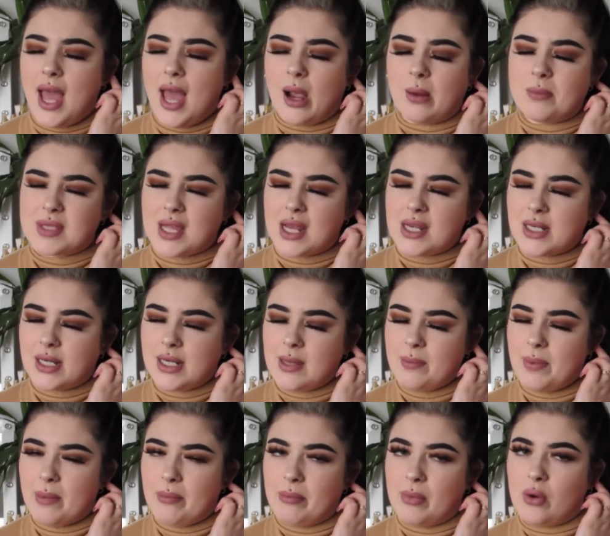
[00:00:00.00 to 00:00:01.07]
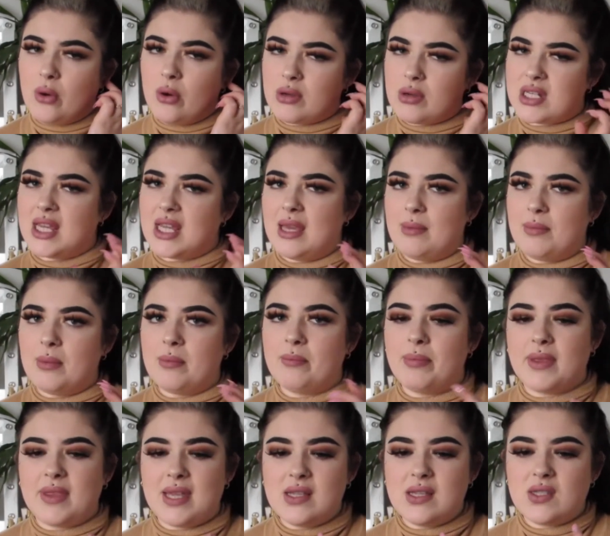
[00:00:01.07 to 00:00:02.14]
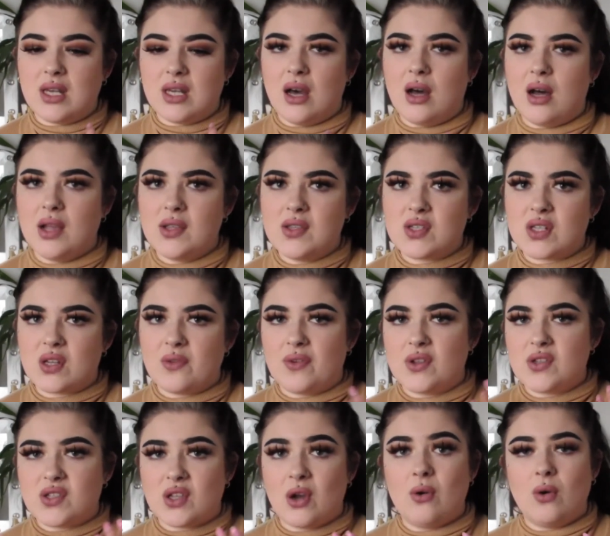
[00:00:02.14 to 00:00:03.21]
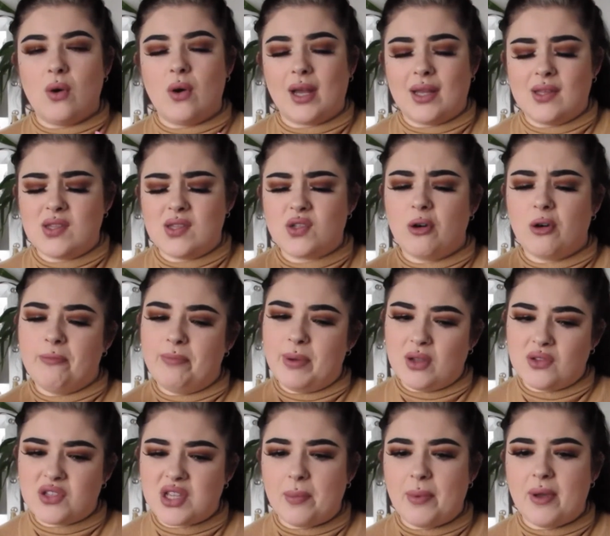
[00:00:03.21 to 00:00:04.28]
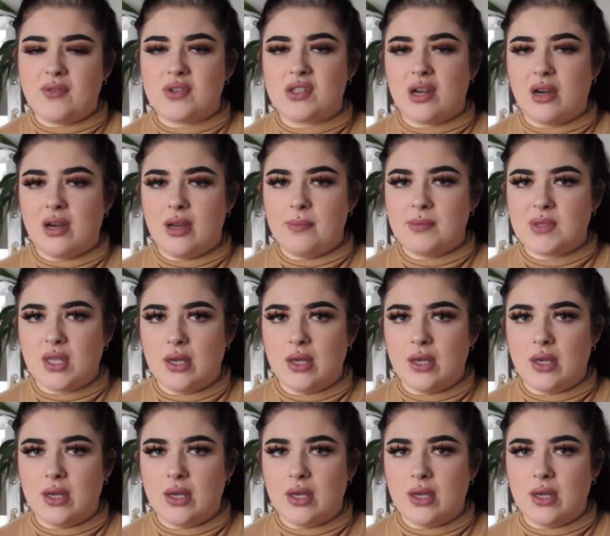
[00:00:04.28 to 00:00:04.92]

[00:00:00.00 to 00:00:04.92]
helps that tiny bit more to keep them, but these last for so long and sort of builds up over time.